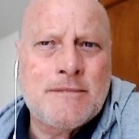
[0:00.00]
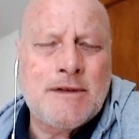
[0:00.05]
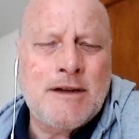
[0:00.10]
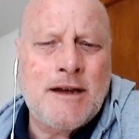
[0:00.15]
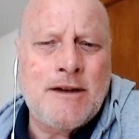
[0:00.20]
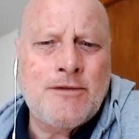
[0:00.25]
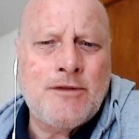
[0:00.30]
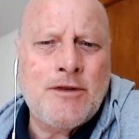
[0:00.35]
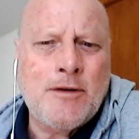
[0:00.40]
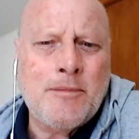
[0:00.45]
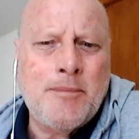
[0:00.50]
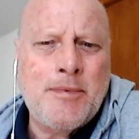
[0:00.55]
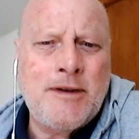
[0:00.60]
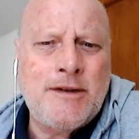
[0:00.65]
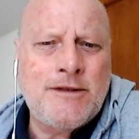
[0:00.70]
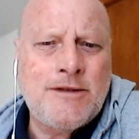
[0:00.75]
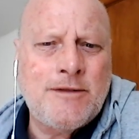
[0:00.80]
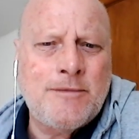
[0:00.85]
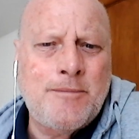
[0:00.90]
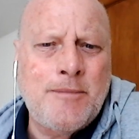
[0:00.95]
I've got
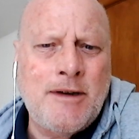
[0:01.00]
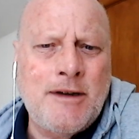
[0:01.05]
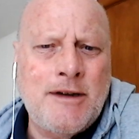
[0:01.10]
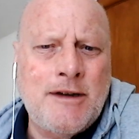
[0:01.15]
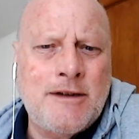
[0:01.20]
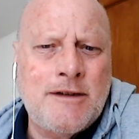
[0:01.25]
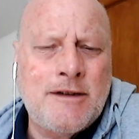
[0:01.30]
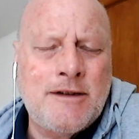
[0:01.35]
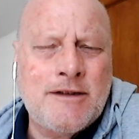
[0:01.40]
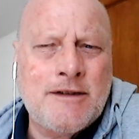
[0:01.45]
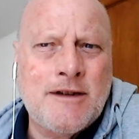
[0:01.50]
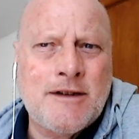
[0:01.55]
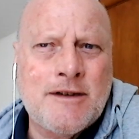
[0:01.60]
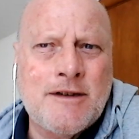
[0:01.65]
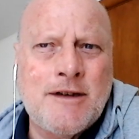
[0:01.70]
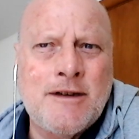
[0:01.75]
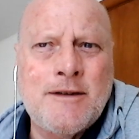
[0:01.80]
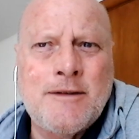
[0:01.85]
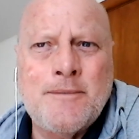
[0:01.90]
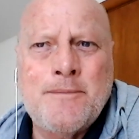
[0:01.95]
peace of mind. It's
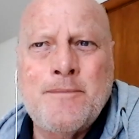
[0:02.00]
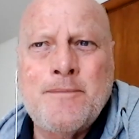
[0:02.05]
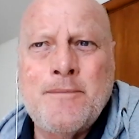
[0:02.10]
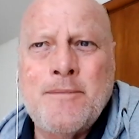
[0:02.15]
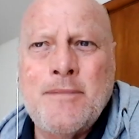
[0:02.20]
like a